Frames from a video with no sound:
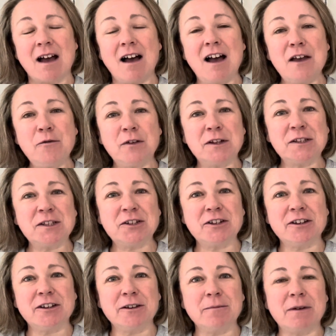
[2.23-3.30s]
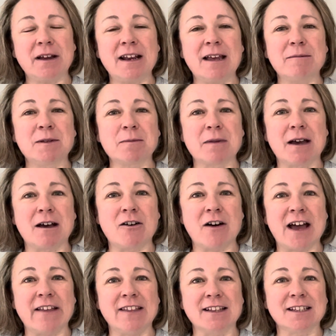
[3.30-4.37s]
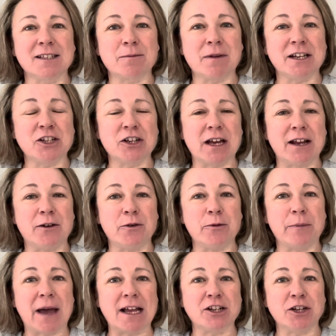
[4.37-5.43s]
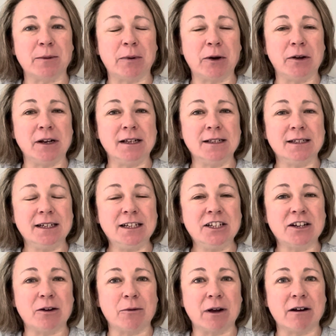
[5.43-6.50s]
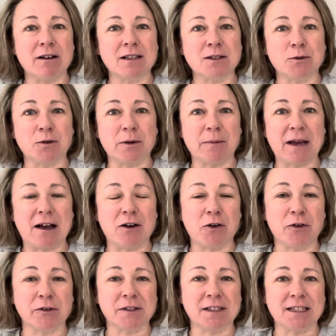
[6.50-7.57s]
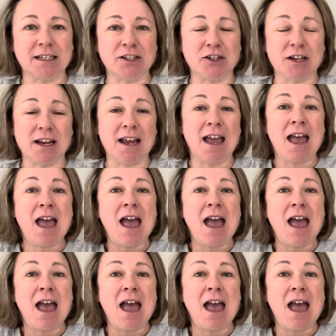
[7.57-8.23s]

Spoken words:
Hi Flosstube, my name's Mel and this is my channel Patchy Pony Stitcher, where it's all about cross stitching